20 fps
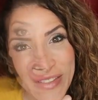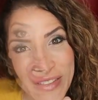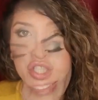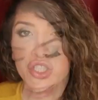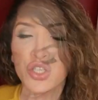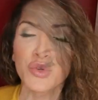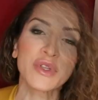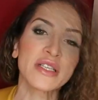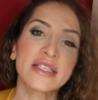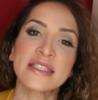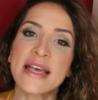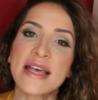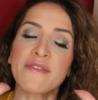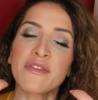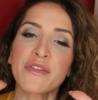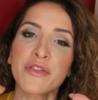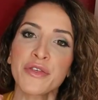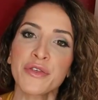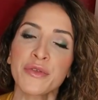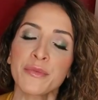So the
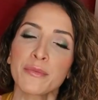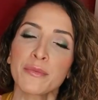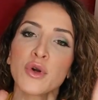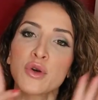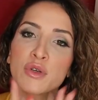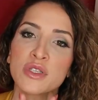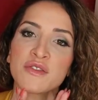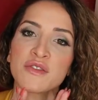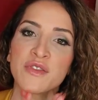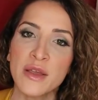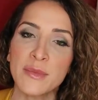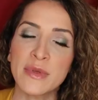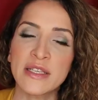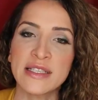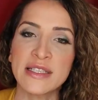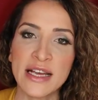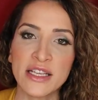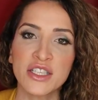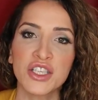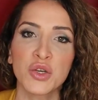seventh most famous
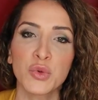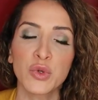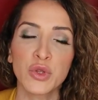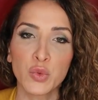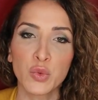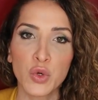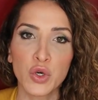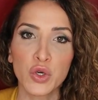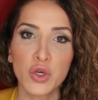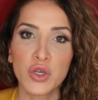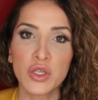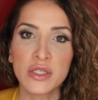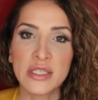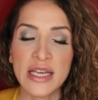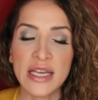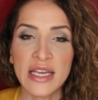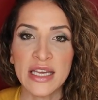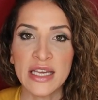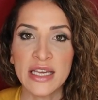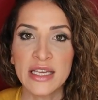tattoo in the world
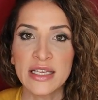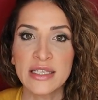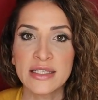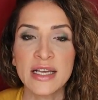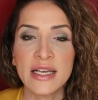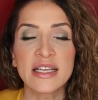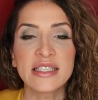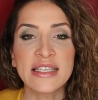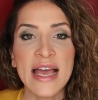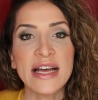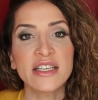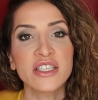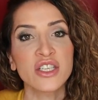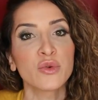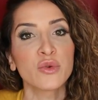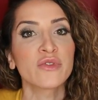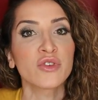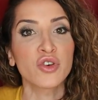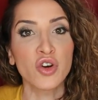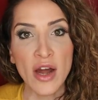is a
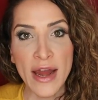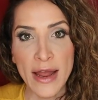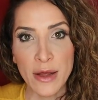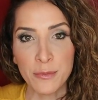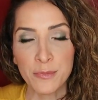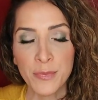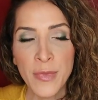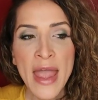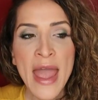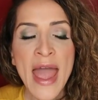tattoo of a crown.